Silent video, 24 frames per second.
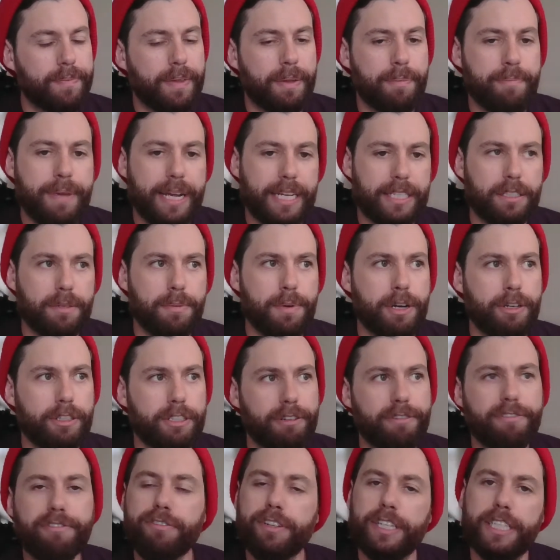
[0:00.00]
Mixamo is
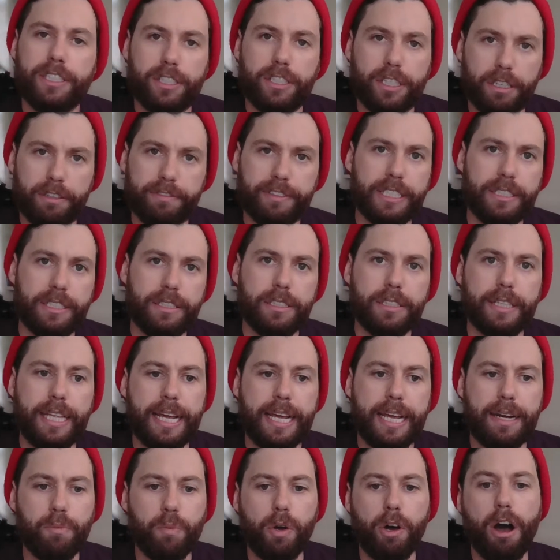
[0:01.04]
a free service
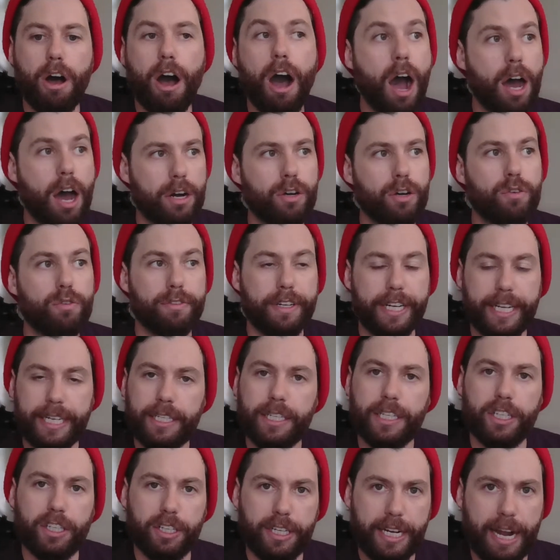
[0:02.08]
that will
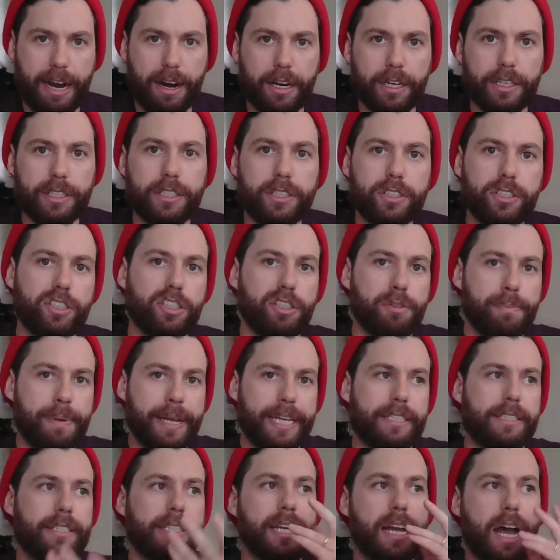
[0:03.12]
auto-rig your characters. So you
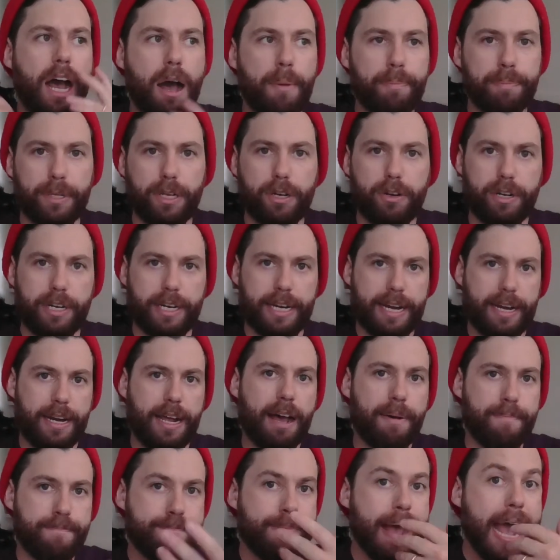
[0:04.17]
basically upload
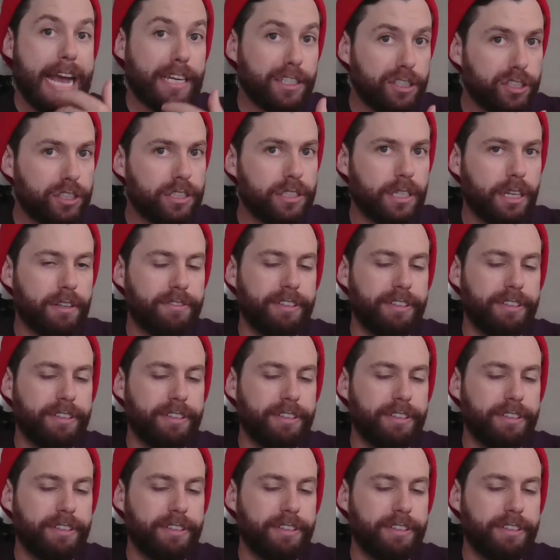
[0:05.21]
a mesh of a